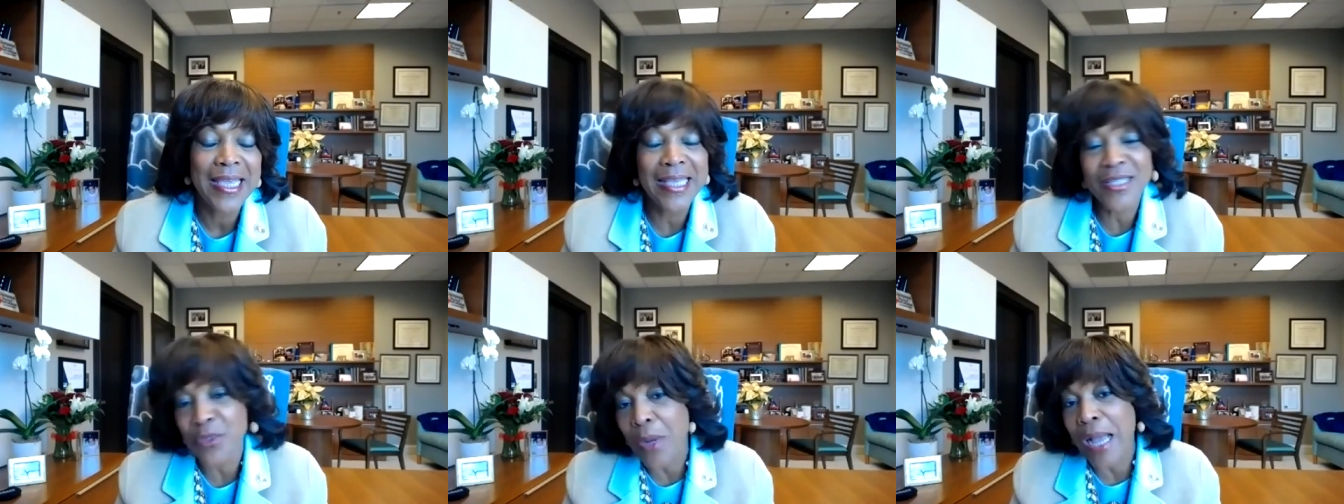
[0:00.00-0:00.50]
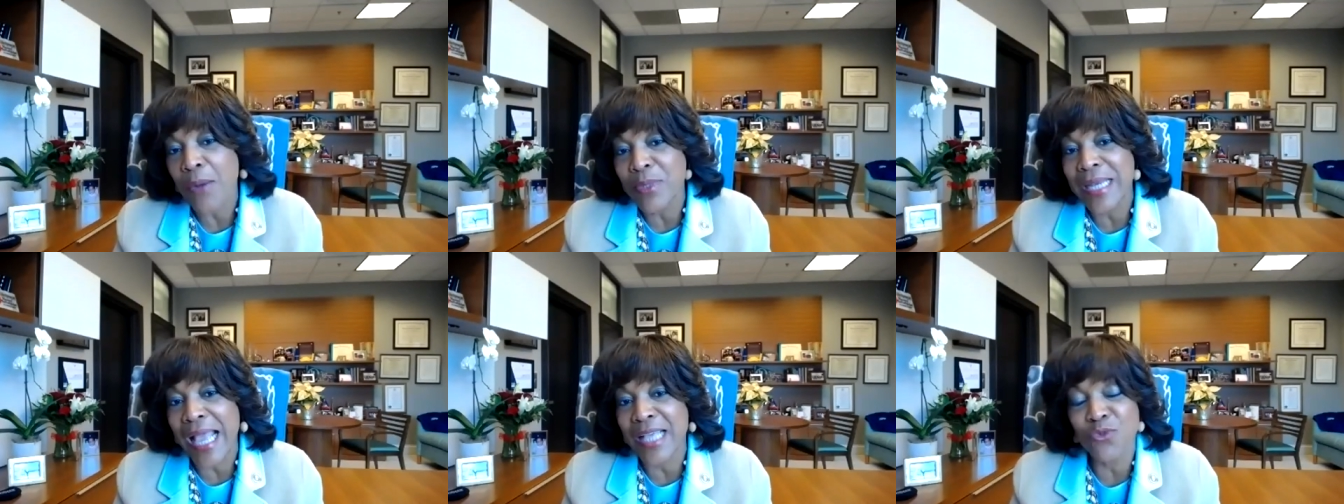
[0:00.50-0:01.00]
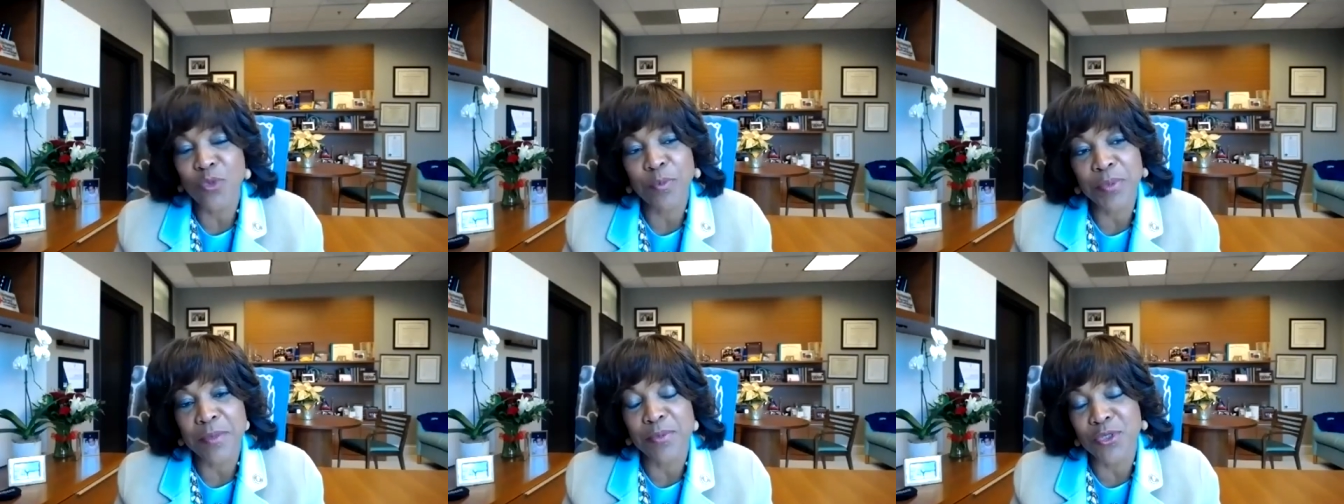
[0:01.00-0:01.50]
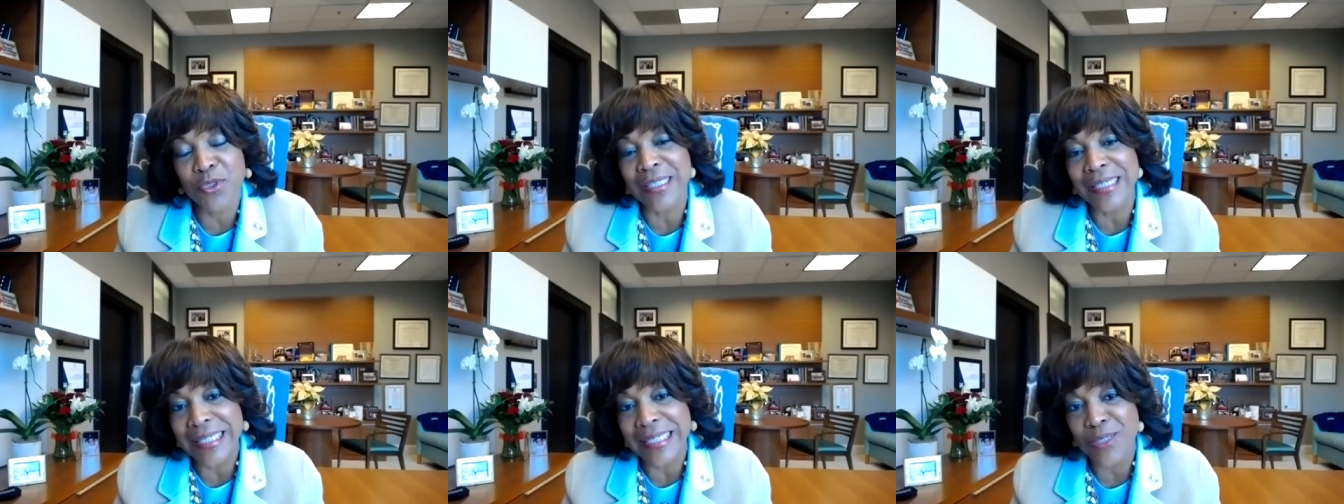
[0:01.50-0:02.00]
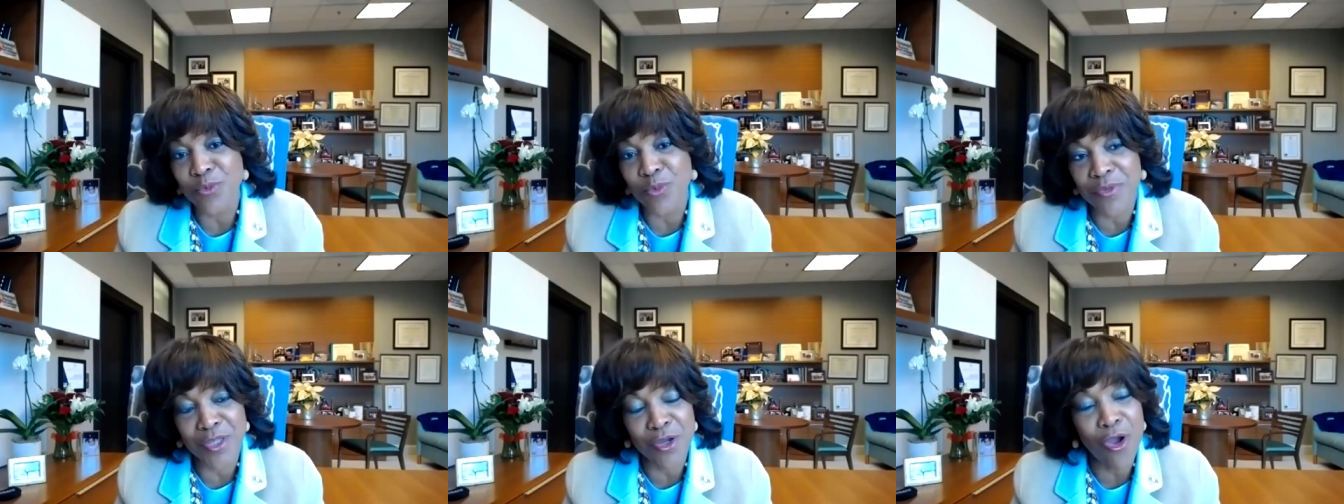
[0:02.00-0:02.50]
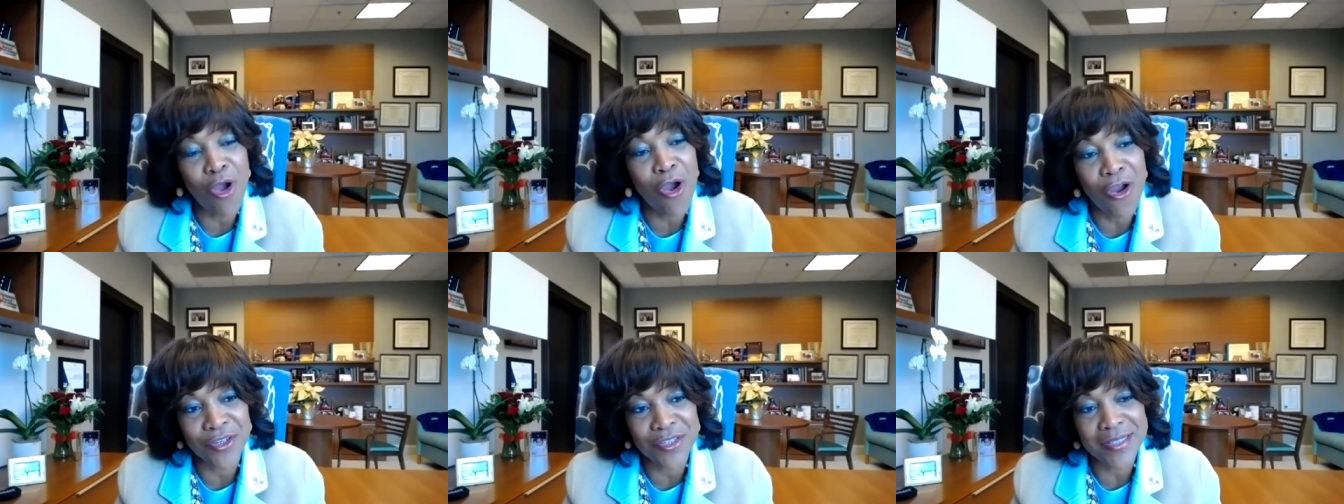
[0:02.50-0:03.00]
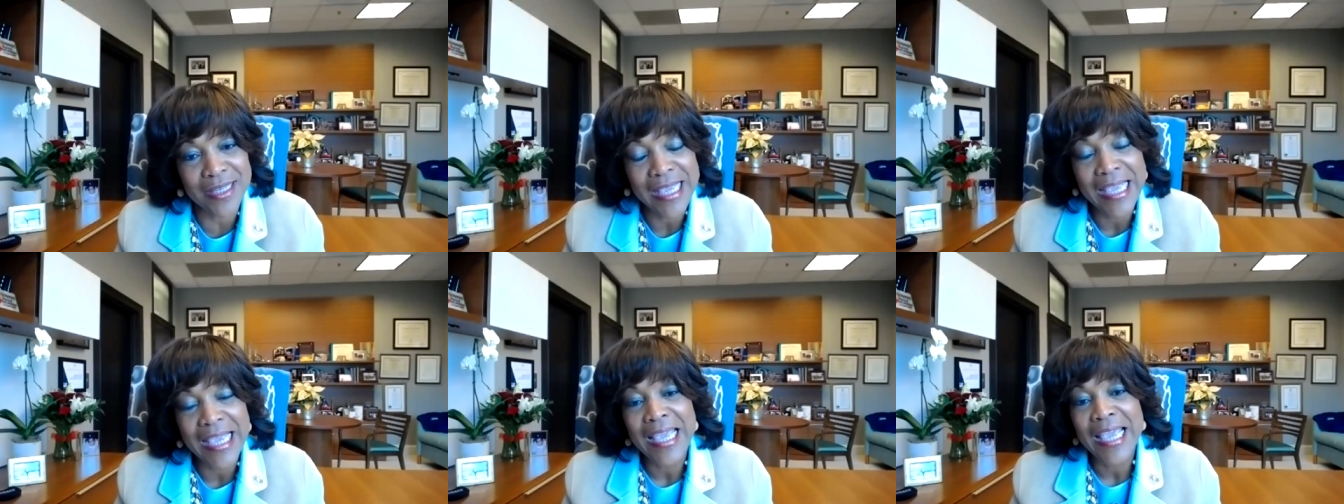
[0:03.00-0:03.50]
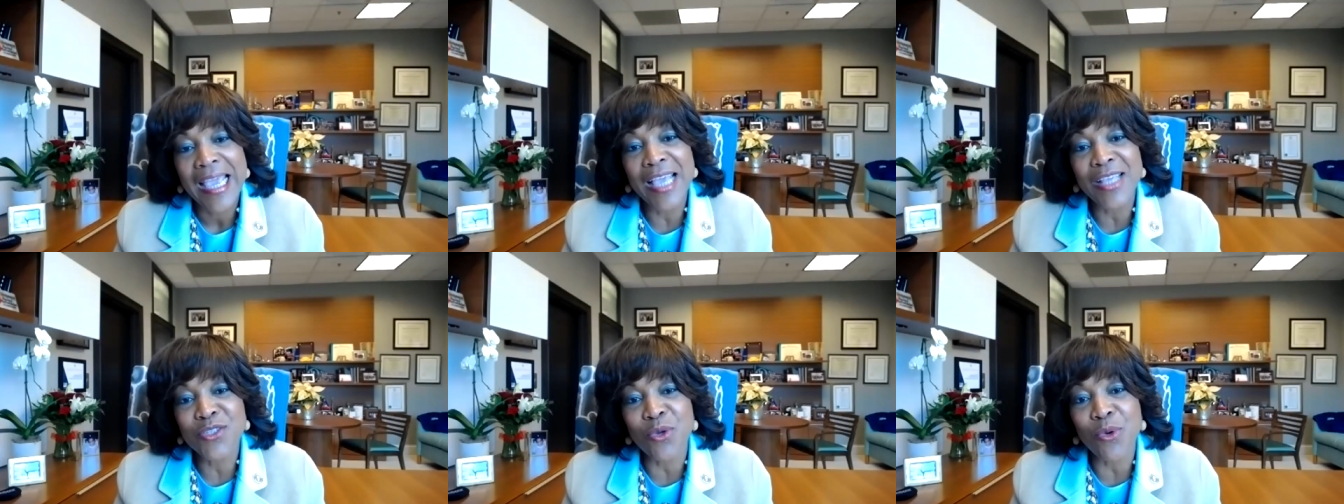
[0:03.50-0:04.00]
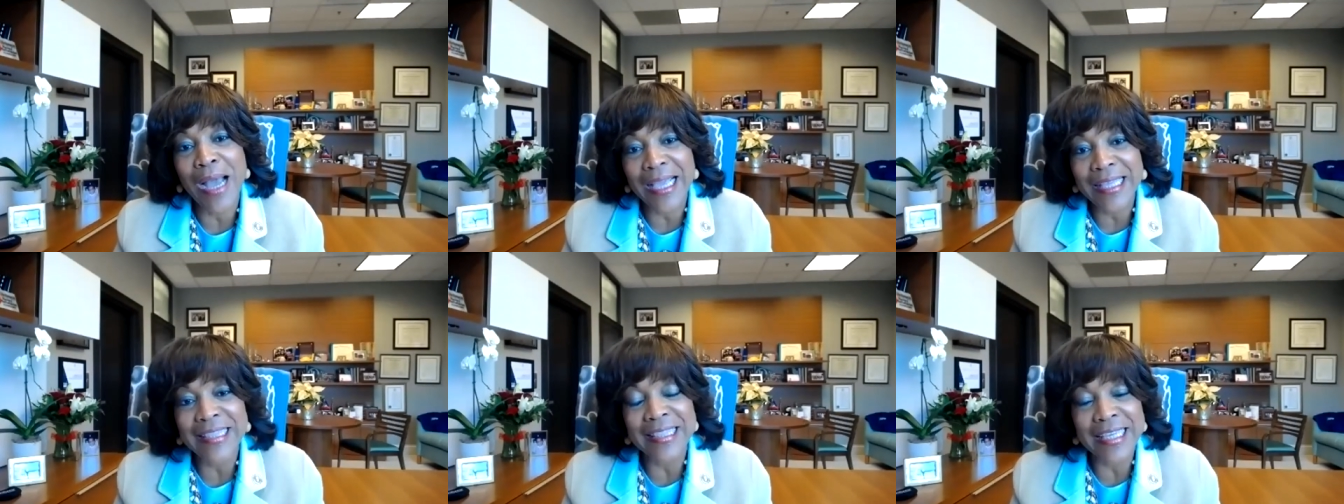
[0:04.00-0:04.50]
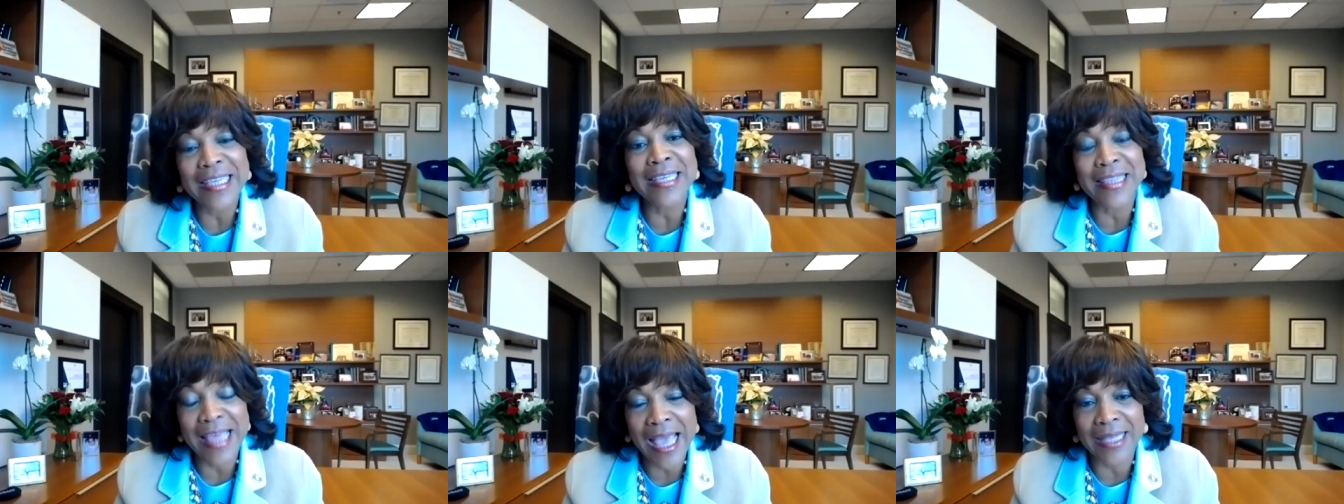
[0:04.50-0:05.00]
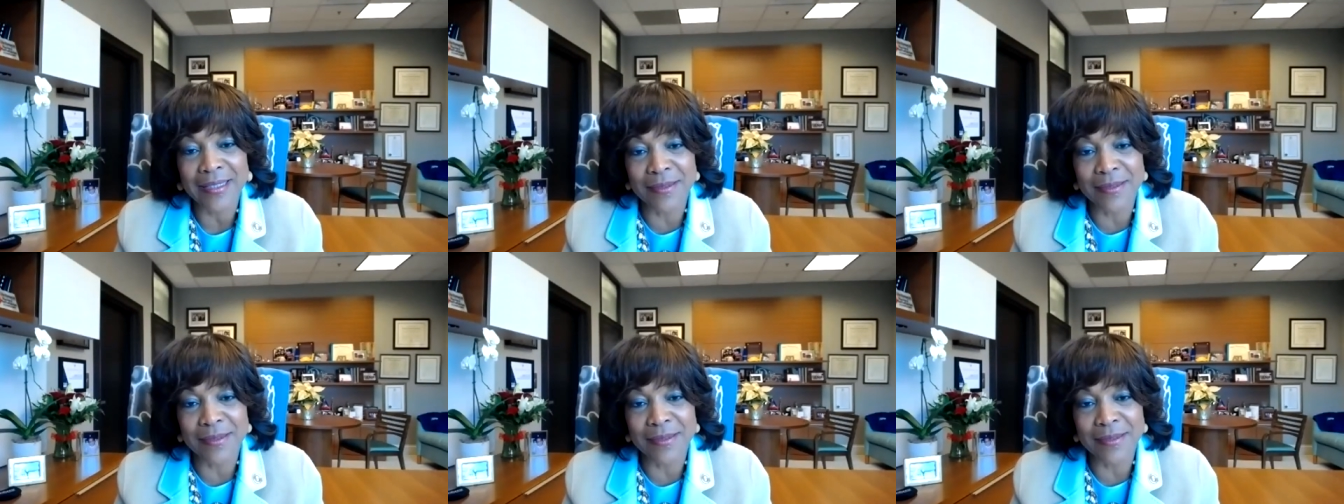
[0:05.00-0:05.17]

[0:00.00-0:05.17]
And so I would ask for people to lead with their hearts. And so I think that